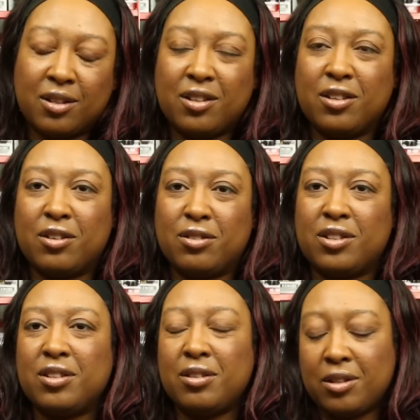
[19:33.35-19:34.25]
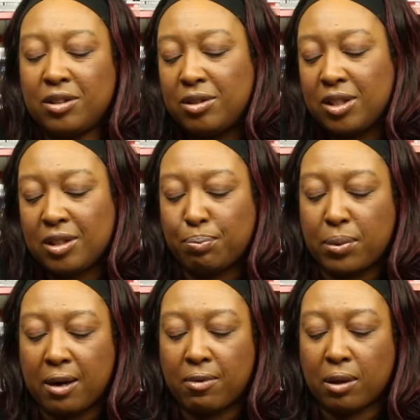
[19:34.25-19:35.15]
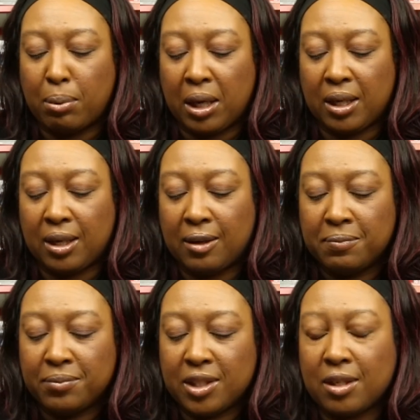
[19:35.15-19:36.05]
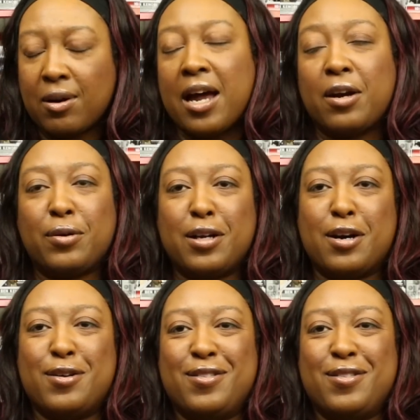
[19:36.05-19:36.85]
you know, you just play with putty. So I don't know.